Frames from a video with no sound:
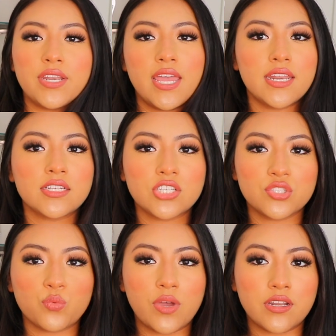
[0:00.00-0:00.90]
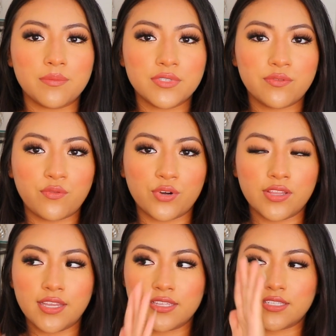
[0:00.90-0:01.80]
ahead and just went up to 4
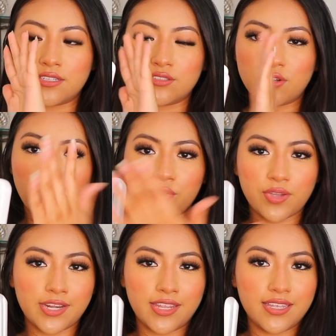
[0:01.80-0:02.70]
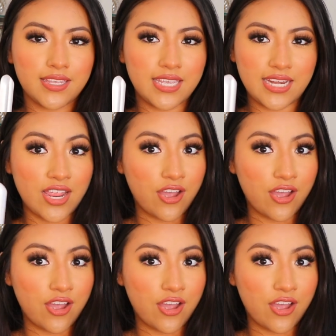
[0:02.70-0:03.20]
lights, and it's already heating